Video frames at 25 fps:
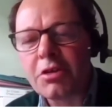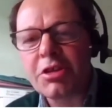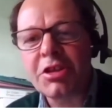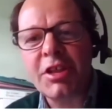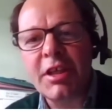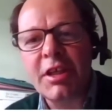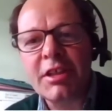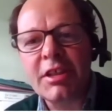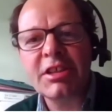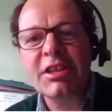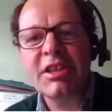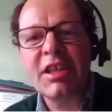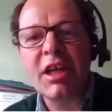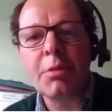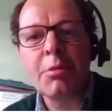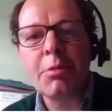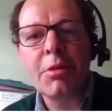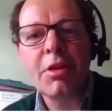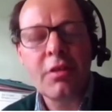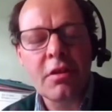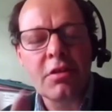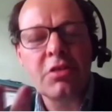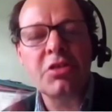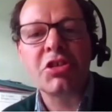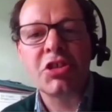those things
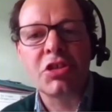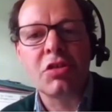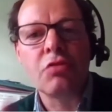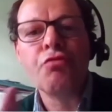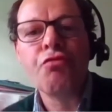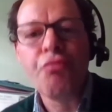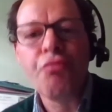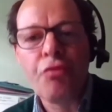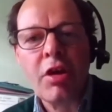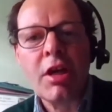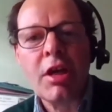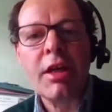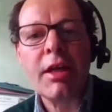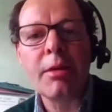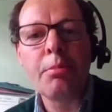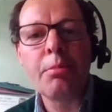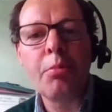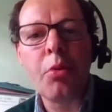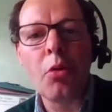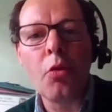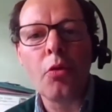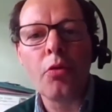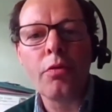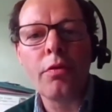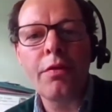tell me that this is a really
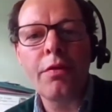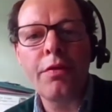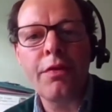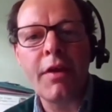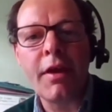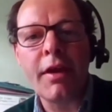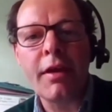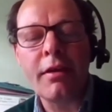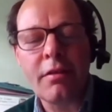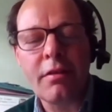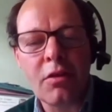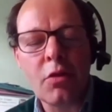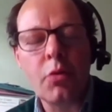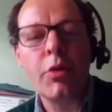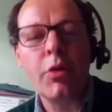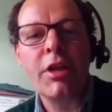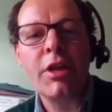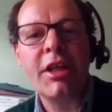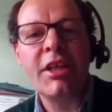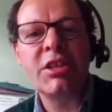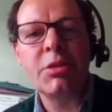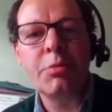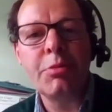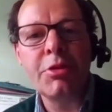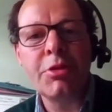important thing that
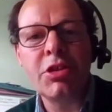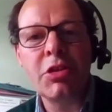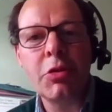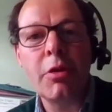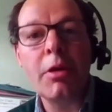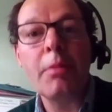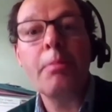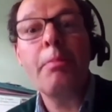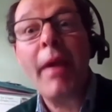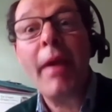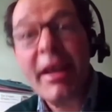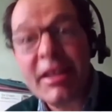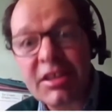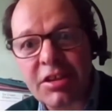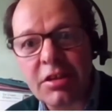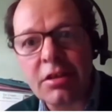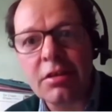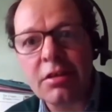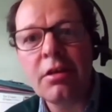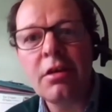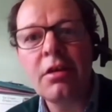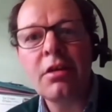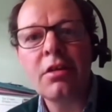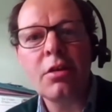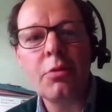we need to be doing
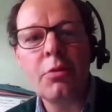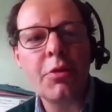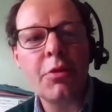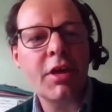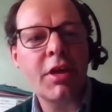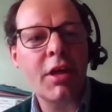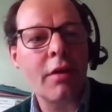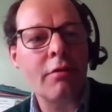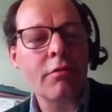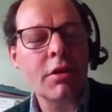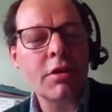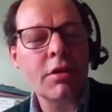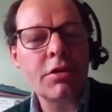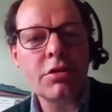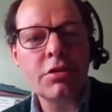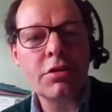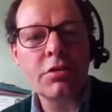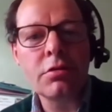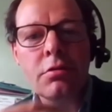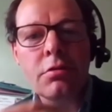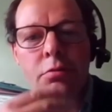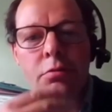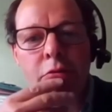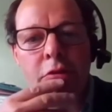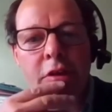better than we currently
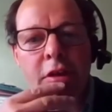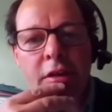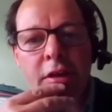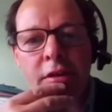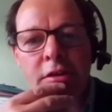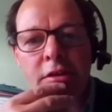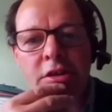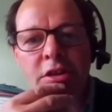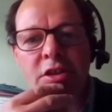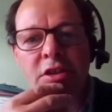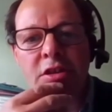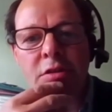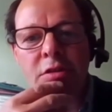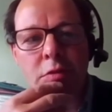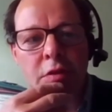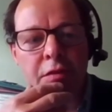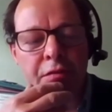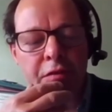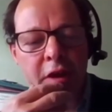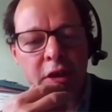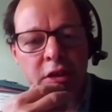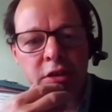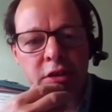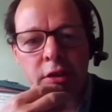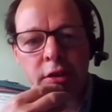do within our
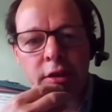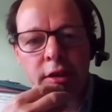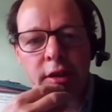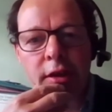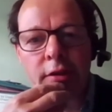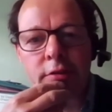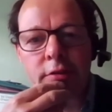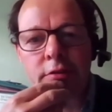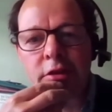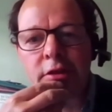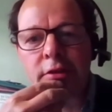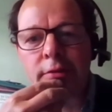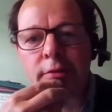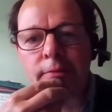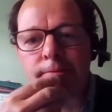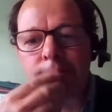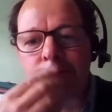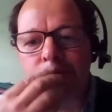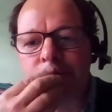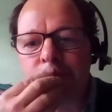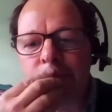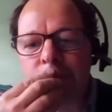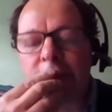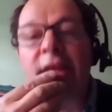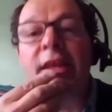systems of national accounting.
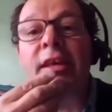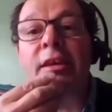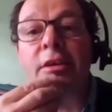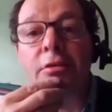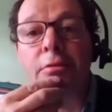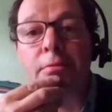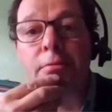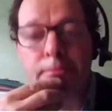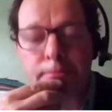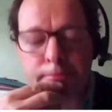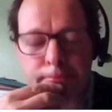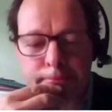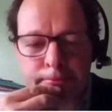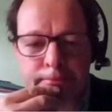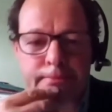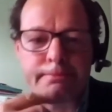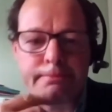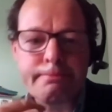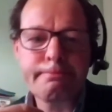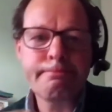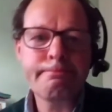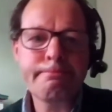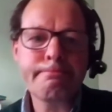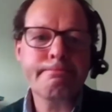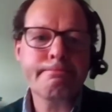Thank you.
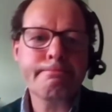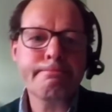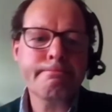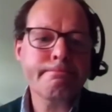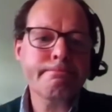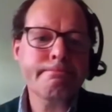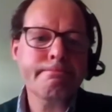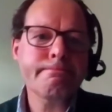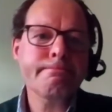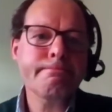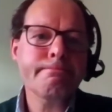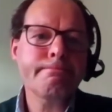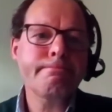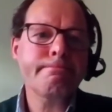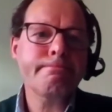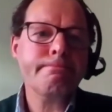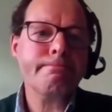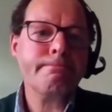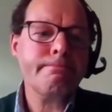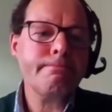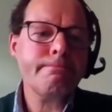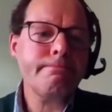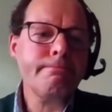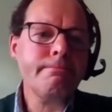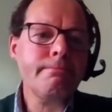Andy, thanks very much.
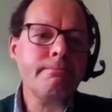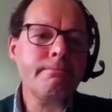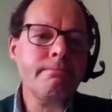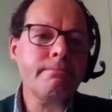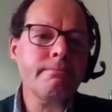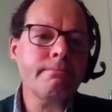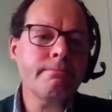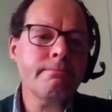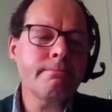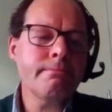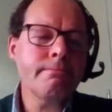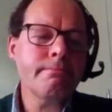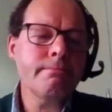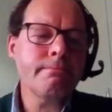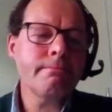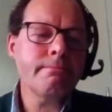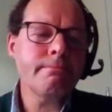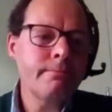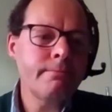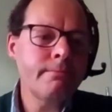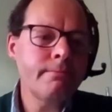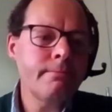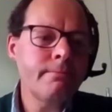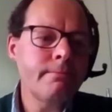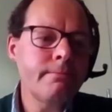That was terrific.
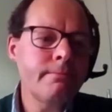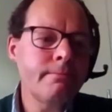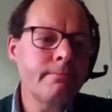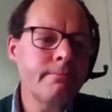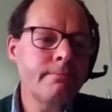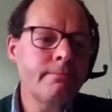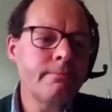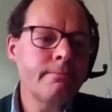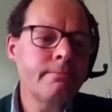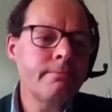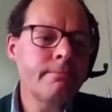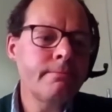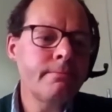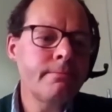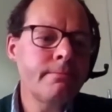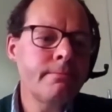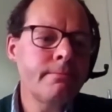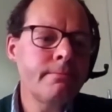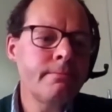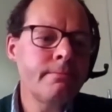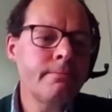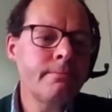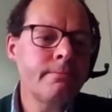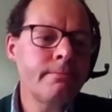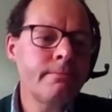We are running close to
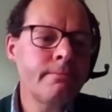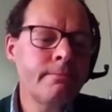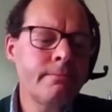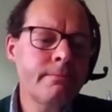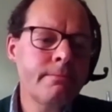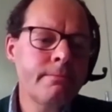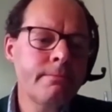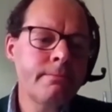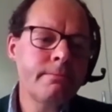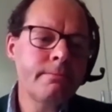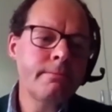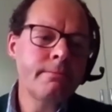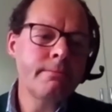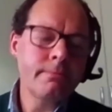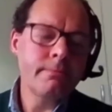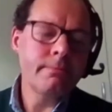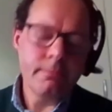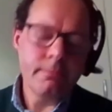time, and I don't want to go